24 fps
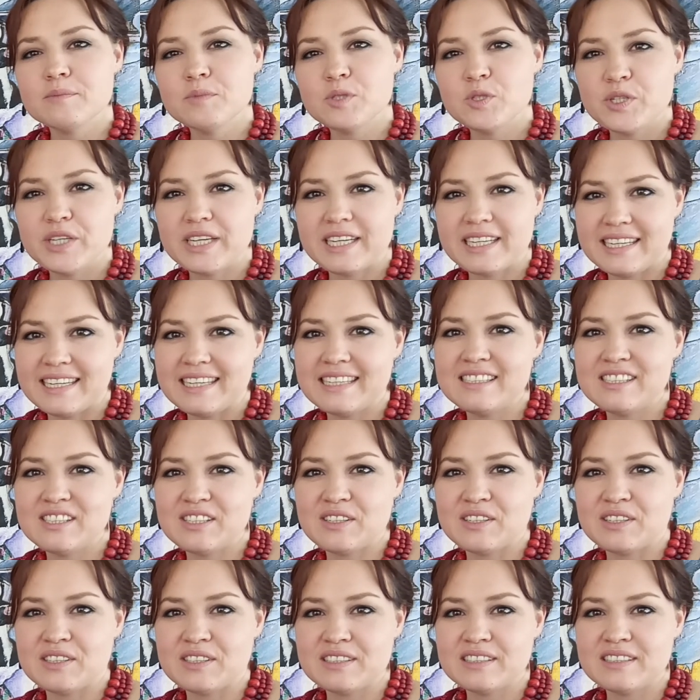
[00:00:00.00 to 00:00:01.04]
Janet's
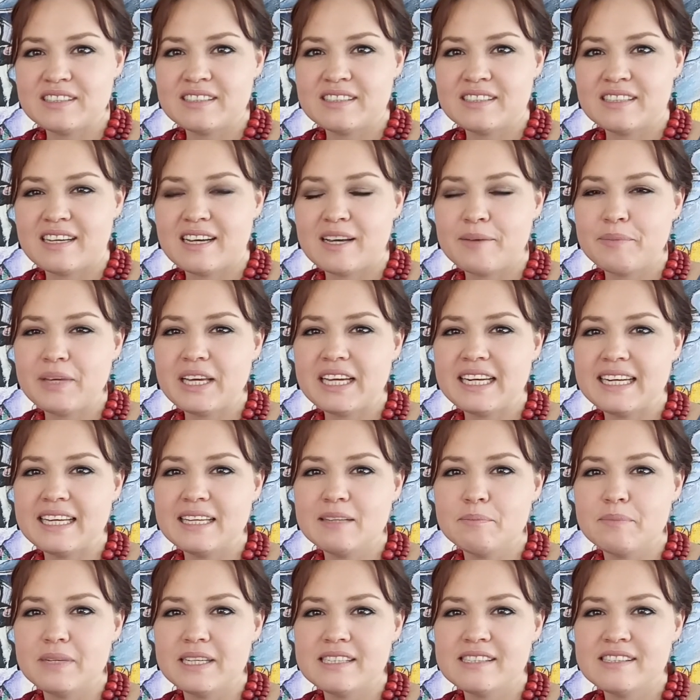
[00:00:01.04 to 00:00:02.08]
Art. I'm
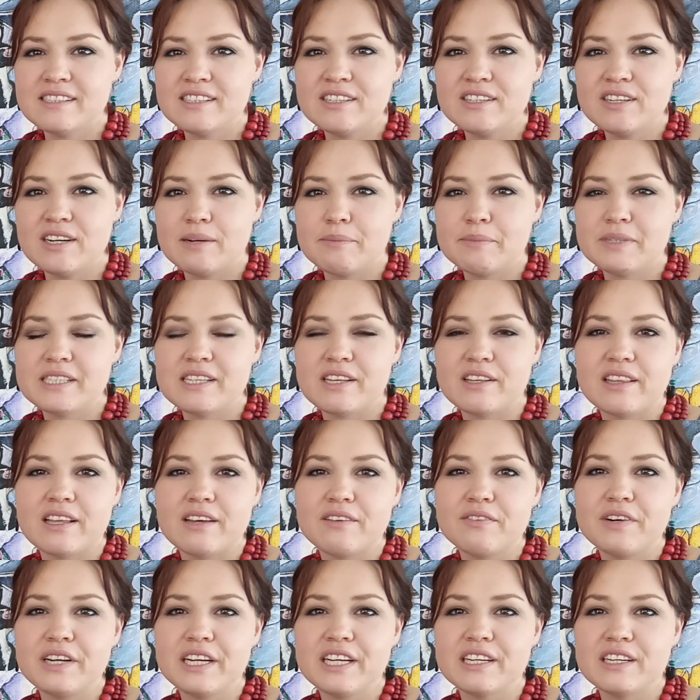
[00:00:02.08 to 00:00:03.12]
Janet Bester, I'm a South
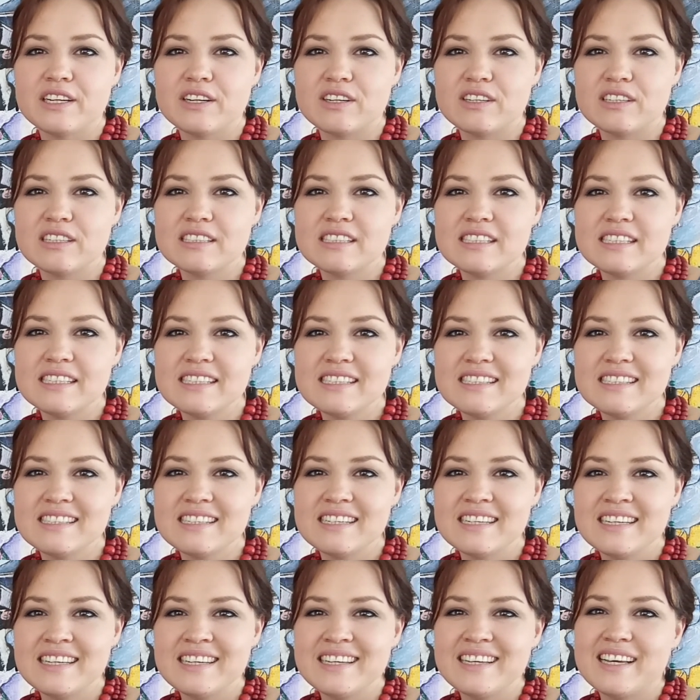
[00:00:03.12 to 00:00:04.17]
African artist,
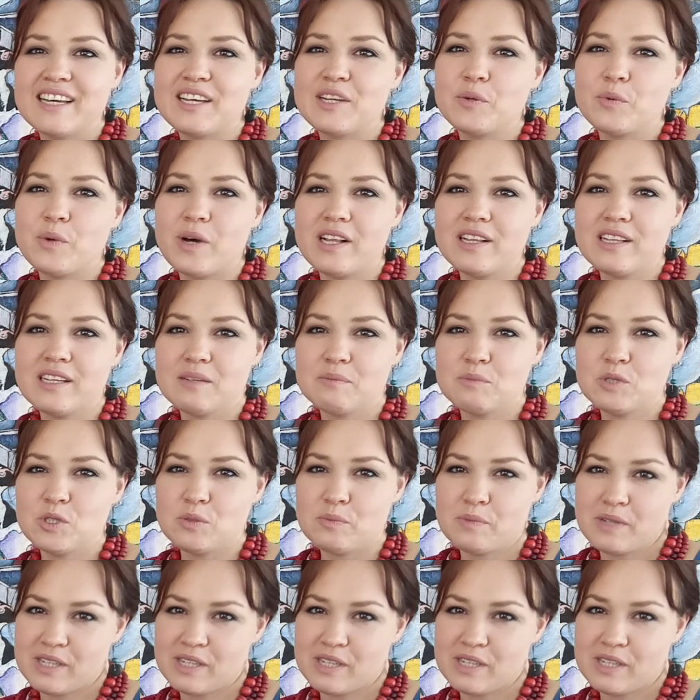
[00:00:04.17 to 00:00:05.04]
and welcome to my